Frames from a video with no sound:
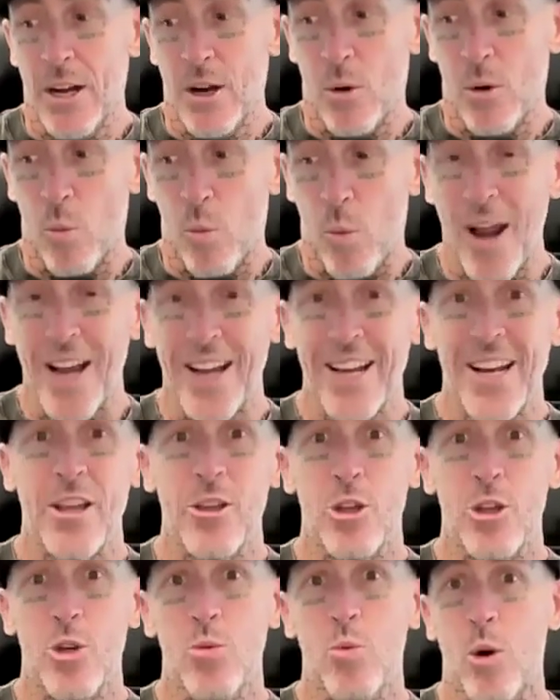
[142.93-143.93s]
When
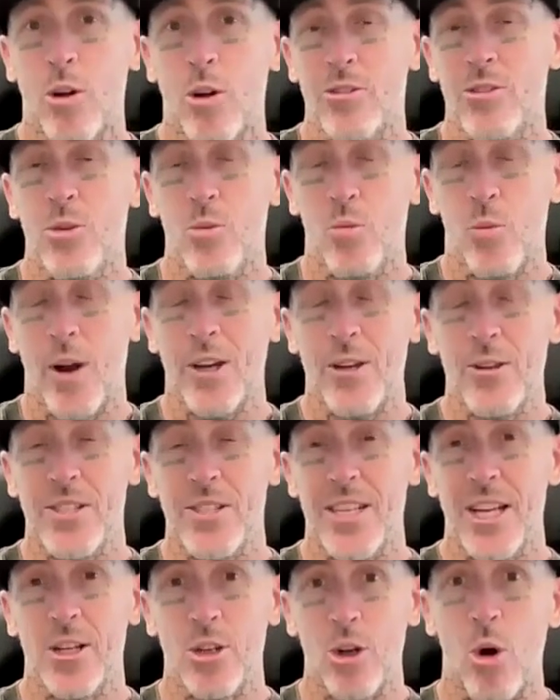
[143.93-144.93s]
you
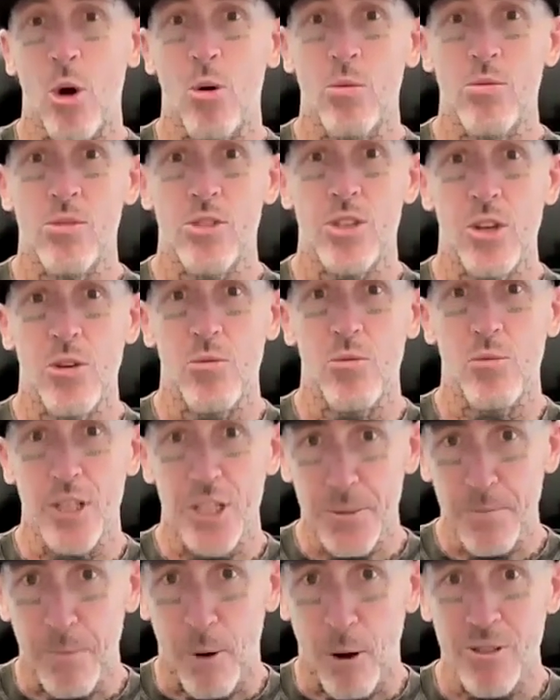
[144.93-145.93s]
set goals
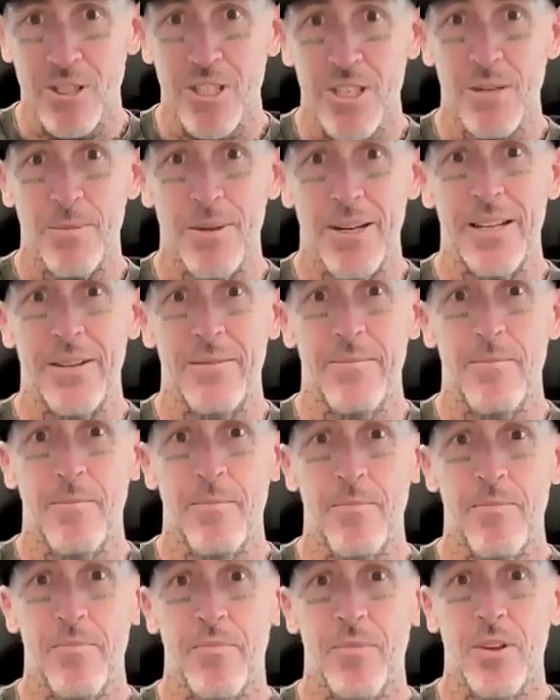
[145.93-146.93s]
responsibly,
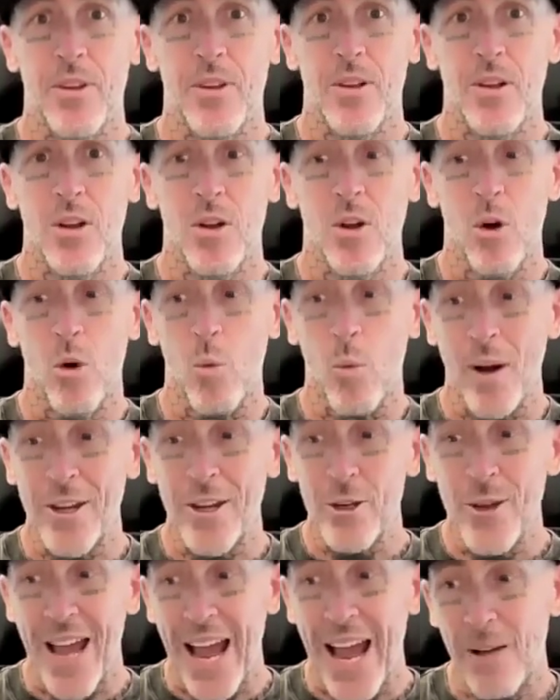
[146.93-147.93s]

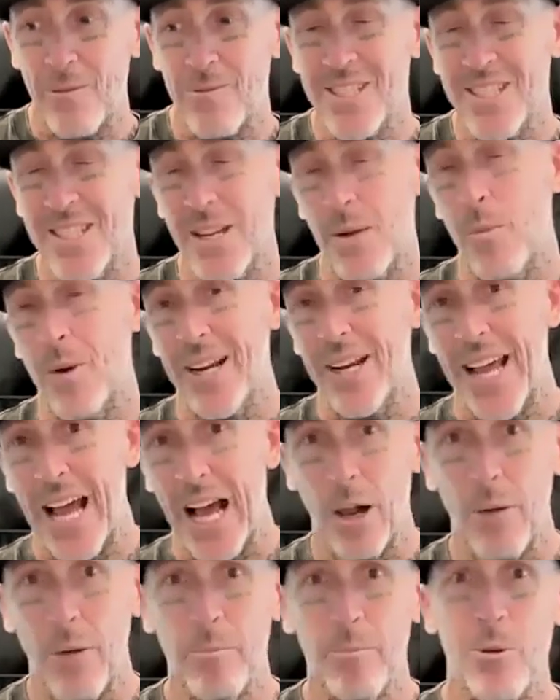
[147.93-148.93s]
when you have someone
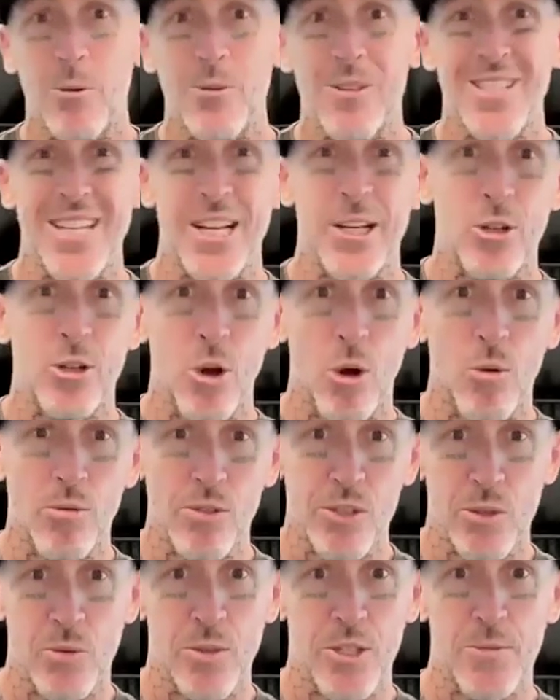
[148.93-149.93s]
help you set
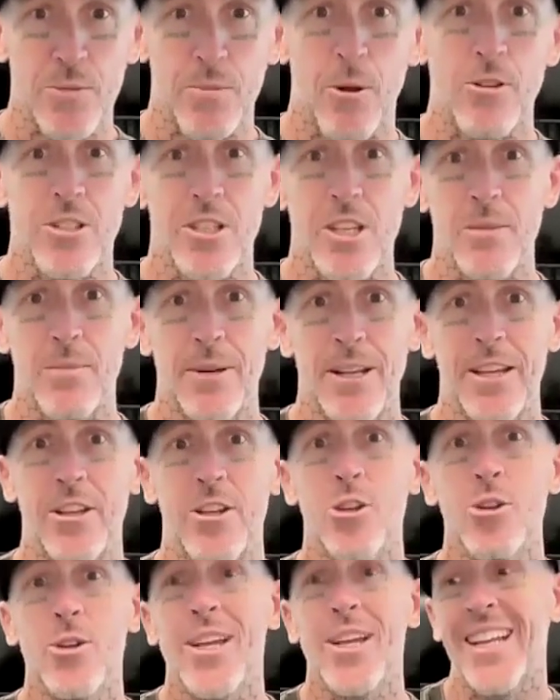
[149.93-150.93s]
goals responsibly,
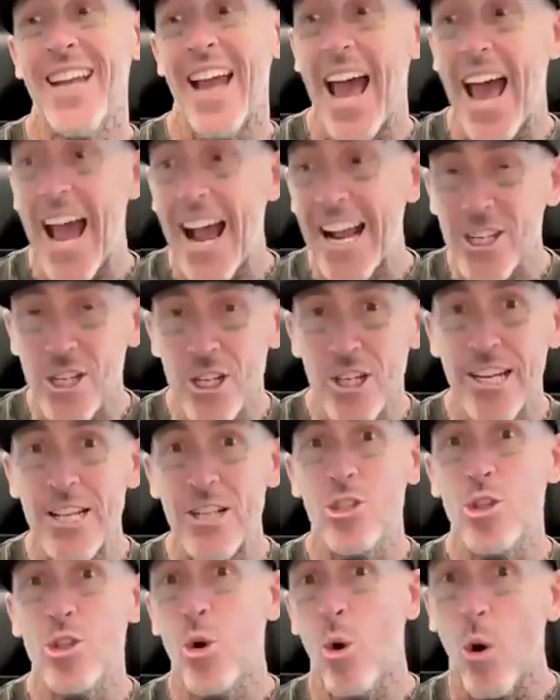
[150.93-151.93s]
you can actually
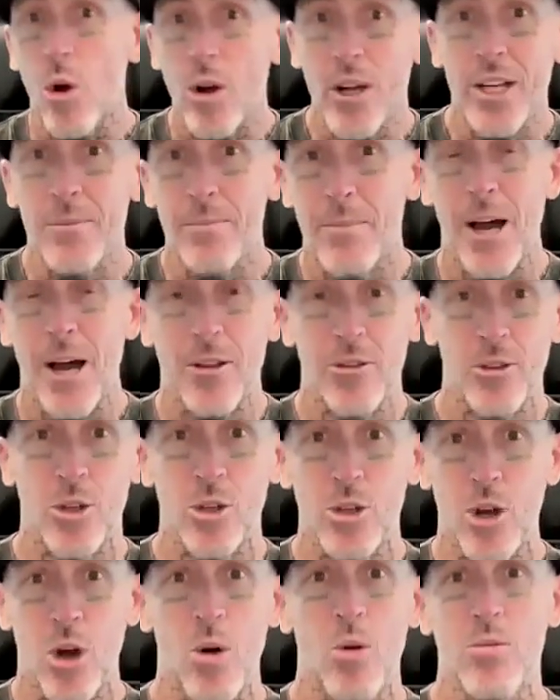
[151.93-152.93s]
talk about the
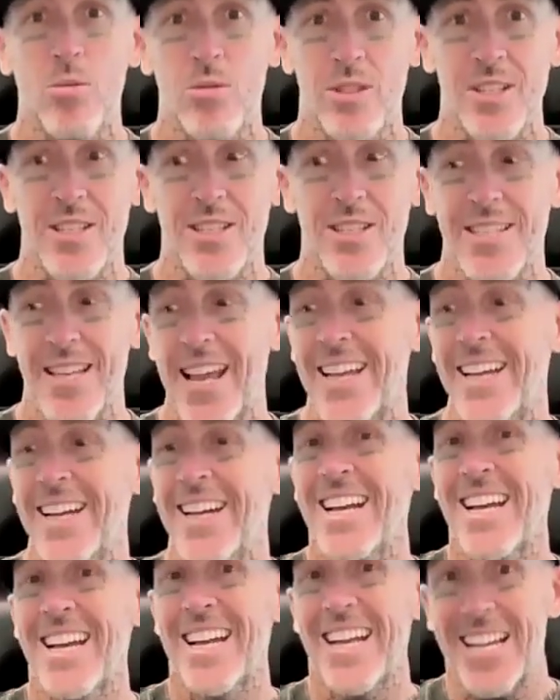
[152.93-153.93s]
goals and say,
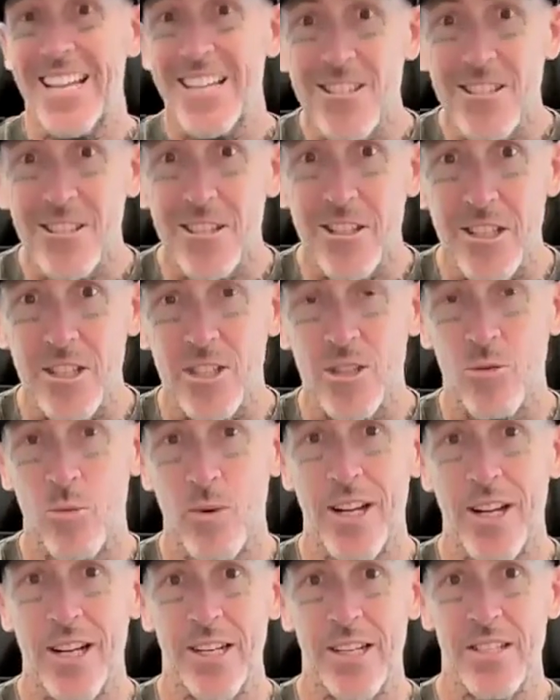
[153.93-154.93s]
is this
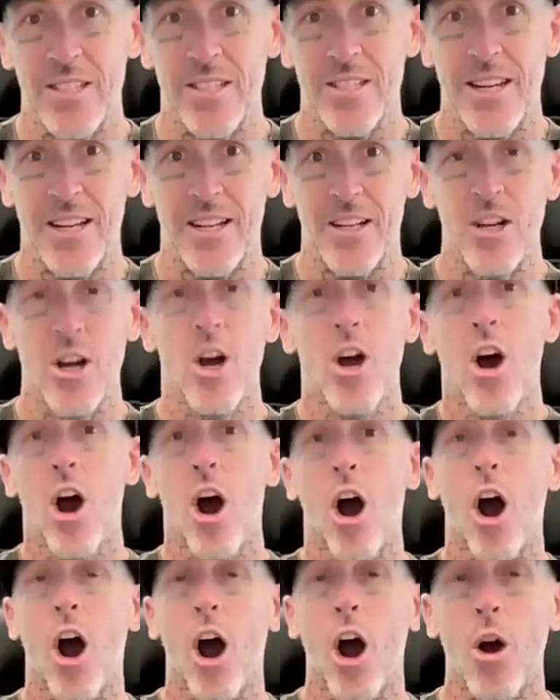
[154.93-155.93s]
realistic?
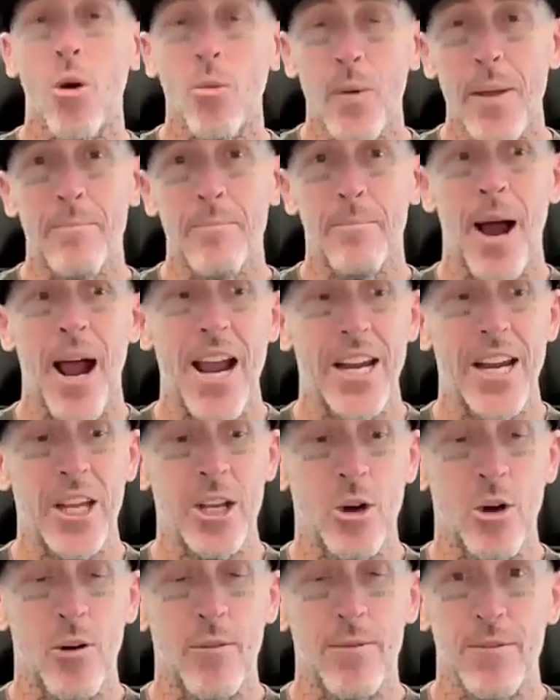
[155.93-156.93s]
Are we
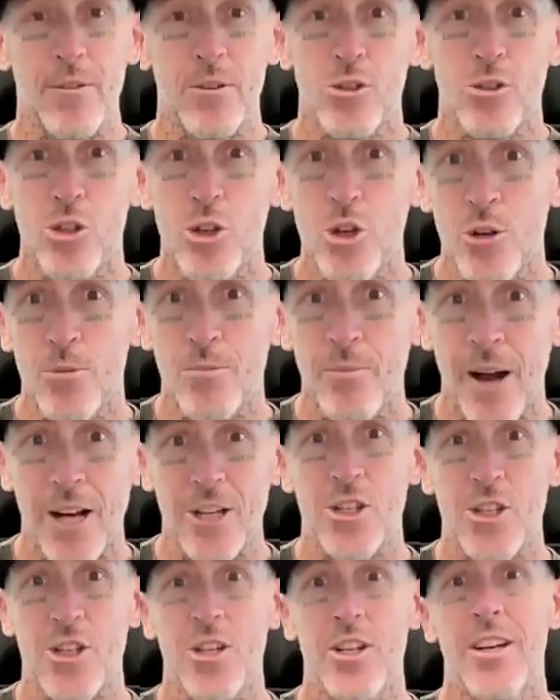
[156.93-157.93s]
biting off too
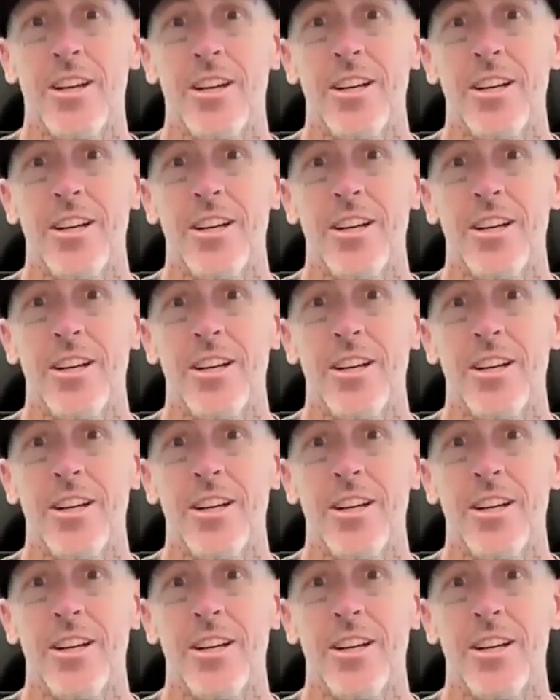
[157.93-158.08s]
much